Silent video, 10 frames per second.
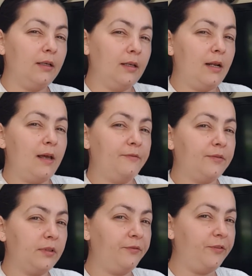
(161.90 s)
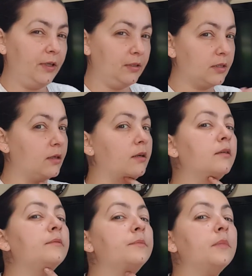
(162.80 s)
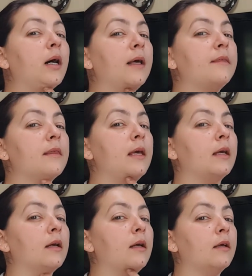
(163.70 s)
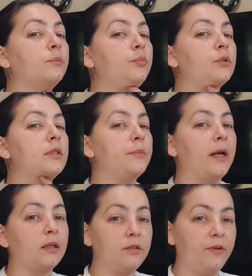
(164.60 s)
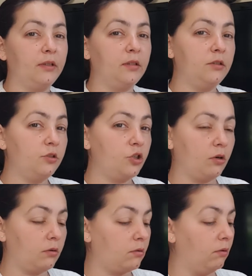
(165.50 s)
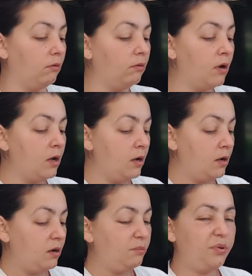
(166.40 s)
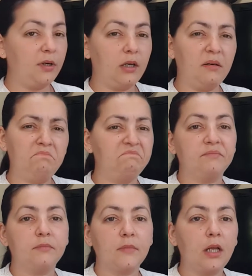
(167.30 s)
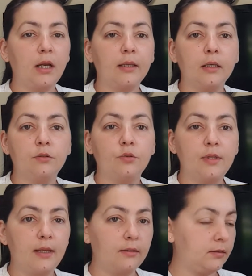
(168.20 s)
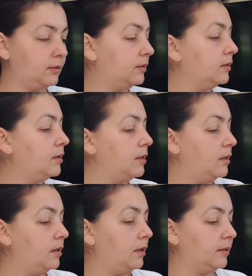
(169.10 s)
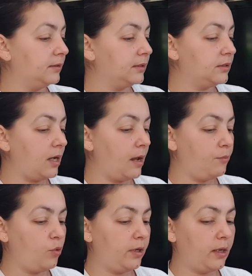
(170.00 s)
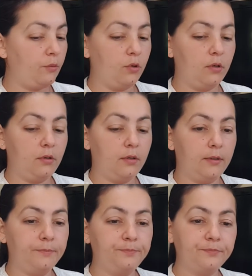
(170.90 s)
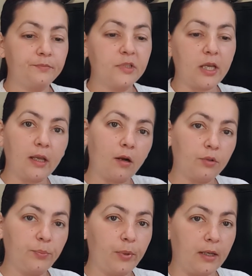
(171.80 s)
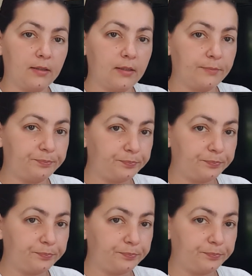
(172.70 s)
left the filter, I think, and put some activated charcoal, but I can do that another time when I will take out the plants